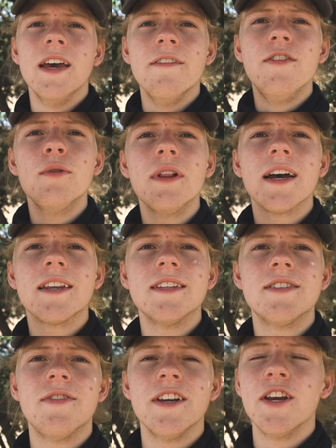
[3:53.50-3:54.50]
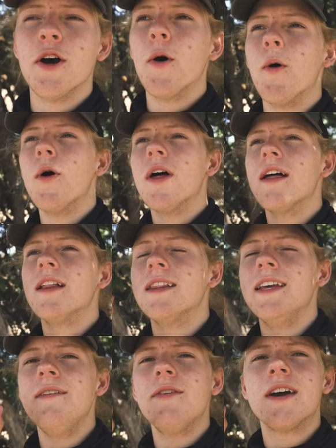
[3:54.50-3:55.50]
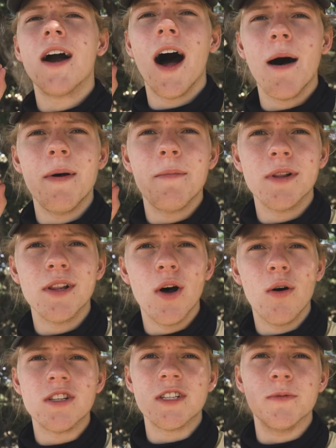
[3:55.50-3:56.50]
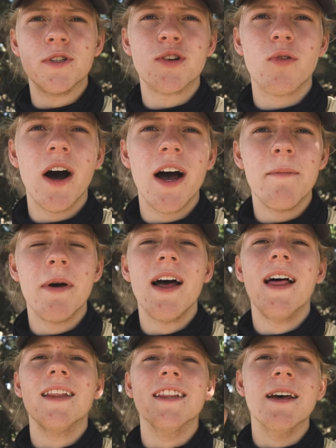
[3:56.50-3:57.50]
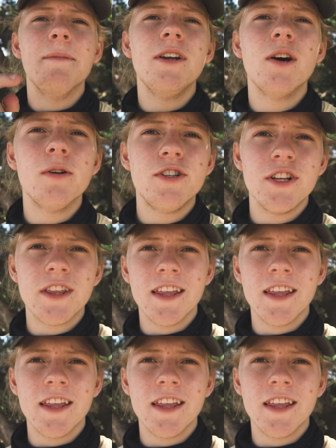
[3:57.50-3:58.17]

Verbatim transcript: If you like this video, leave a comment below, subscribe, let me know what you